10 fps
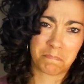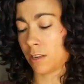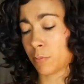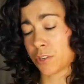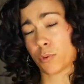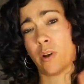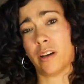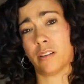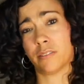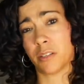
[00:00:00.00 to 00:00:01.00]
Number
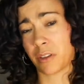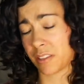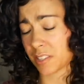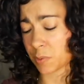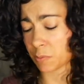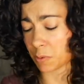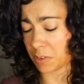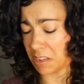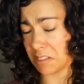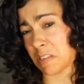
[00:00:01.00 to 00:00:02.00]
12. Okay, this one will
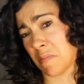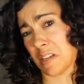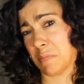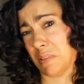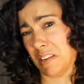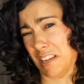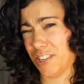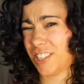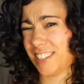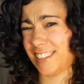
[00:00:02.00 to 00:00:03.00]
need some
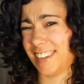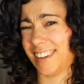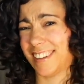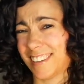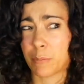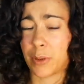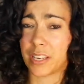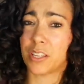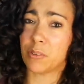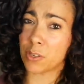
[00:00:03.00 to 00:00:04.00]
explanation,
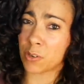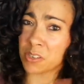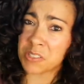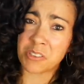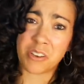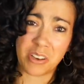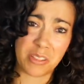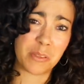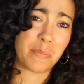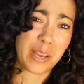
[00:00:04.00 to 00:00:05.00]
but unicorns are not
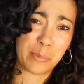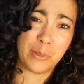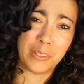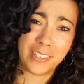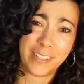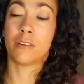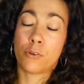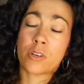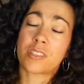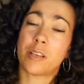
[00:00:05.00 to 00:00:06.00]
in the Bible.
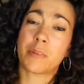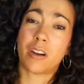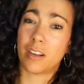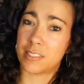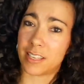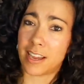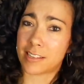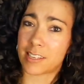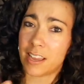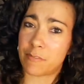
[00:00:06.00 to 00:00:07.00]
For some
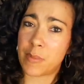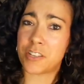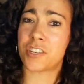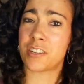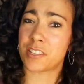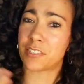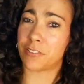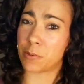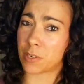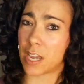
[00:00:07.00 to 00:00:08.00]
context, I've mentioned this a
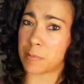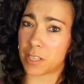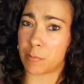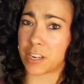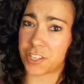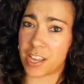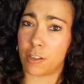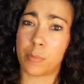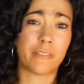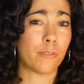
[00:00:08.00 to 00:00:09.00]
few times on my channel
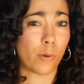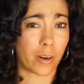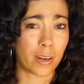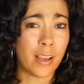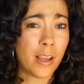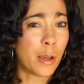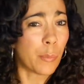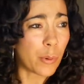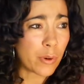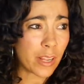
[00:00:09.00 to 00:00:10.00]
before,
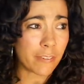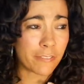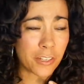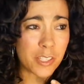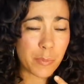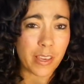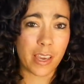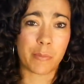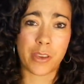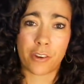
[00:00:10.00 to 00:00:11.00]
but when I first
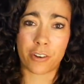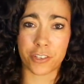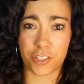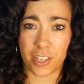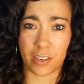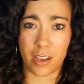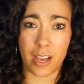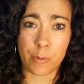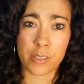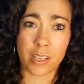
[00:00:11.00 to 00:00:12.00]
became a Christian,
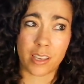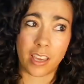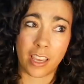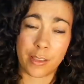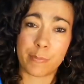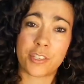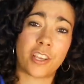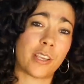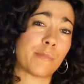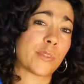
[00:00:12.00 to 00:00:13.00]
I was a King
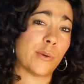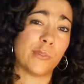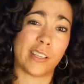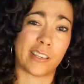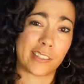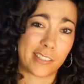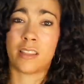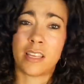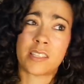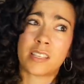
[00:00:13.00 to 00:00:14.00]
James
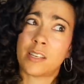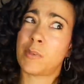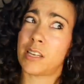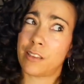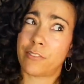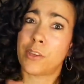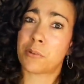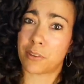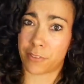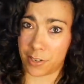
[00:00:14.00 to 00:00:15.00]
onlyist. This can mean a few
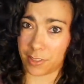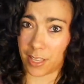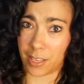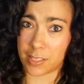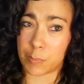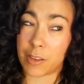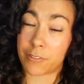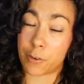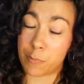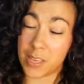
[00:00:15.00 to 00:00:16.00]
different things, but
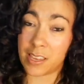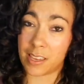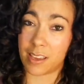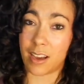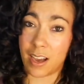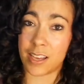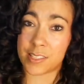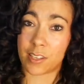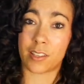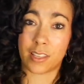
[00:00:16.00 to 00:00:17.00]
for me, I
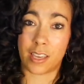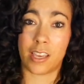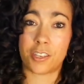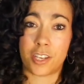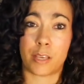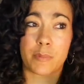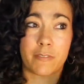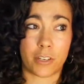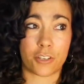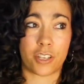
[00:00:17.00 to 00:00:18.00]
saw the King James
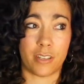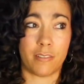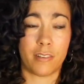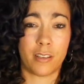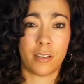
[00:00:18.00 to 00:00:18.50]
Version